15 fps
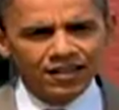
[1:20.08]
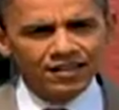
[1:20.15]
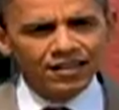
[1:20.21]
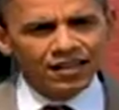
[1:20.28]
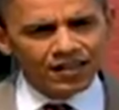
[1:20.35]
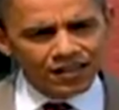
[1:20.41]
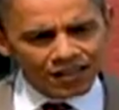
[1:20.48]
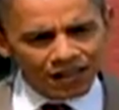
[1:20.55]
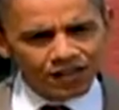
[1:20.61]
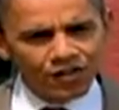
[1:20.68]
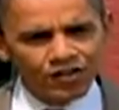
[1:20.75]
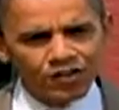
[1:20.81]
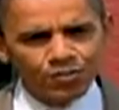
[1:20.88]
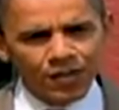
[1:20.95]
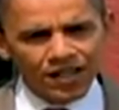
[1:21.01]
to continue
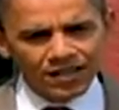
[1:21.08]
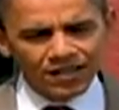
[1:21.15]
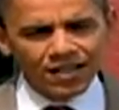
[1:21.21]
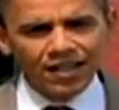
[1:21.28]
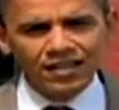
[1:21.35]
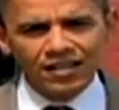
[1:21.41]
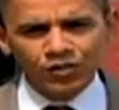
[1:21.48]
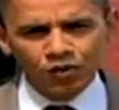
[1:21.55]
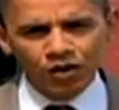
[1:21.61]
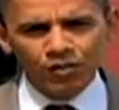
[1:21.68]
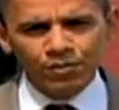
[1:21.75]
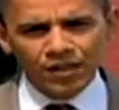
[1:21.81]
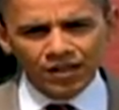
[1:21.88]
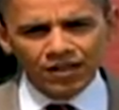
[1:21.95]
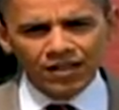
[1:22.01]
to spend $10 to
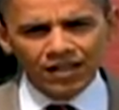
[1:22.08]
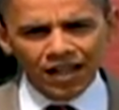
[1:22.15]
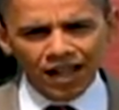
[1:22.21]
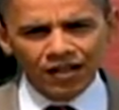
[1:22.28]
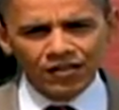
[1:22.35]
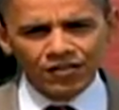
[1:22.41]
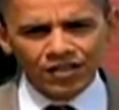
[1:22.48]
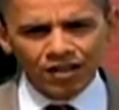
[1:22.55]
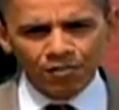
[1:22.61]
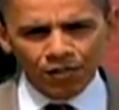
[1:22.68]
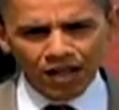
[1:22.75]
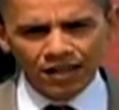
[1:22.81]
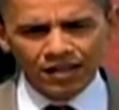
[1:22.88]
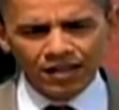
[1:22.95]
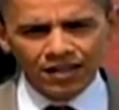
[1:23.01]
$12 billion a
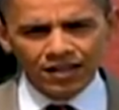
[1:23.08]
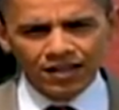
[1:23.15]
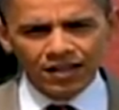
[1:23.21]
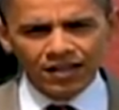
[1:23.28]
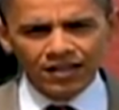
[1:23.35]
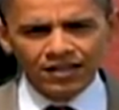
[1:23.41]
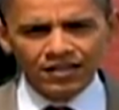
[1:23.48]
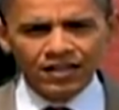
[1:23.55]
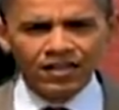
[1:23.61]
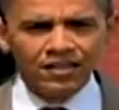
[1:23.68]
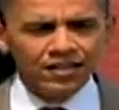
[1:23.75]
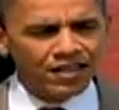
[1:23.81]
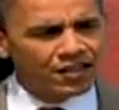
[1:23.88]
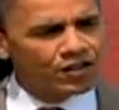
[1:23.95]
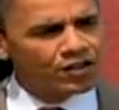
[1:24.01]
month, to
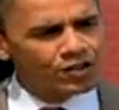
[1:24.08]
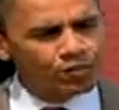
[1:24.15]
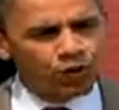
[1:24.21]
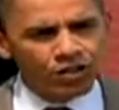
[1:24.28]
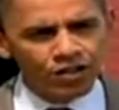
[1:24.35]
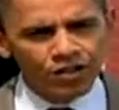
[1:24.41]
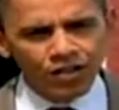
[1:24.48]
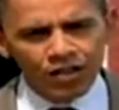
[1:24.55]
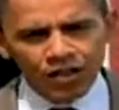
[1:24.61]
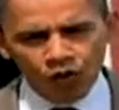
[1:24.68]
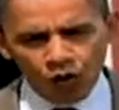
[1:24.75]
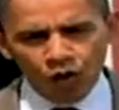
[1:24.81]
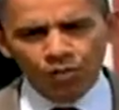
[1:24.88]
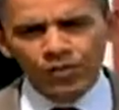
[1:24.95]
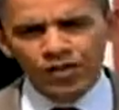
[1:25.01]
continue to put
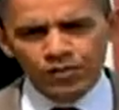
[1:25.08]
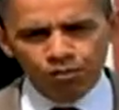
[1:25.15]
enormous